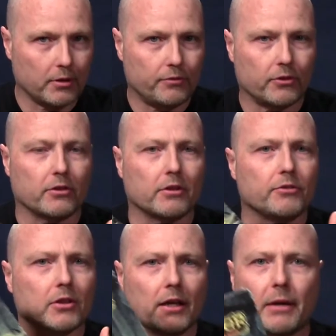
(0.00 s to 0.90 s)
any further, if
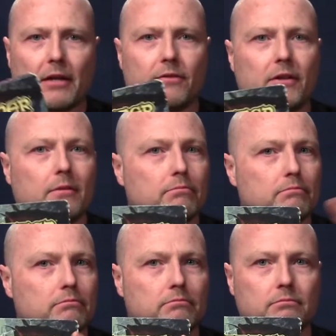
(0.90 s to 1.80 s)
you like Pathfinder,
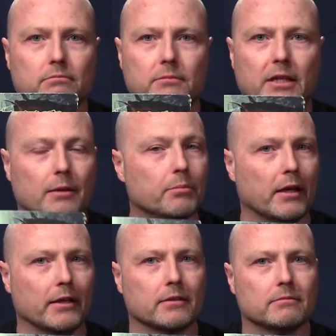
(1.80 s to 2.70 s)
keep
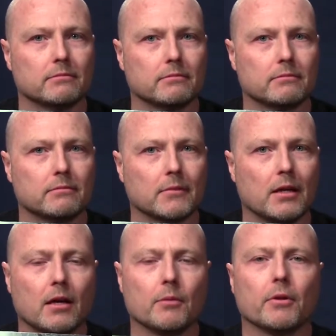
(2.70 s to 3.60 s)
playing it.
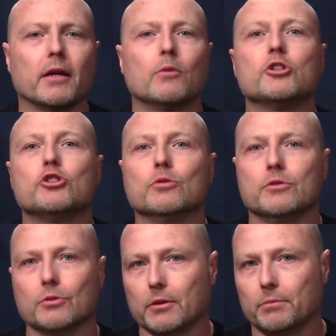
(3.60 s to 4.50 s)
Play what you
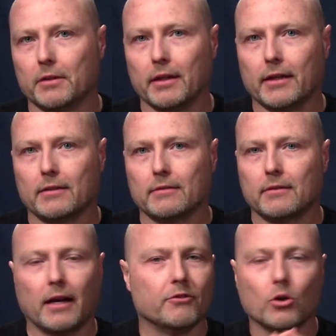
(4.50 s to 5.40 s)
enjoy playing.
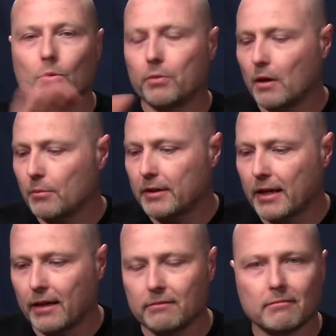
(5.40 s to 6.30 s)
I have no problem with
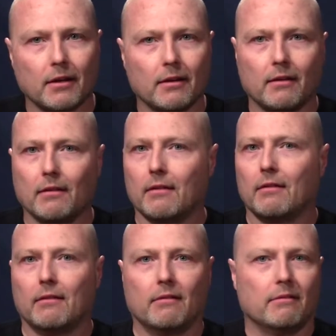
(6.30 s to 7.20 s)
that.
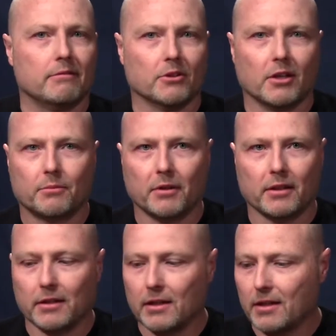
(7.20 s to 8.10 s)
You like
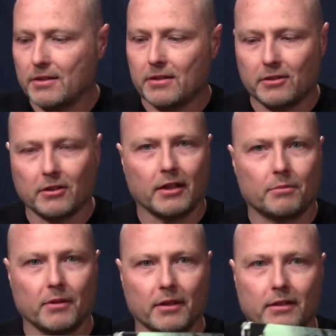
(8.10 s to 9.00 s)
playing this, you like
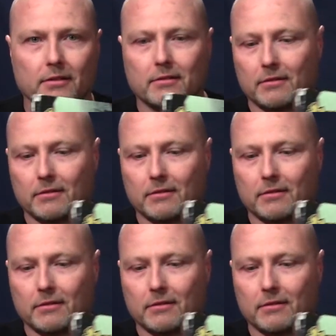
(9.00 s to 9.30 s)
playing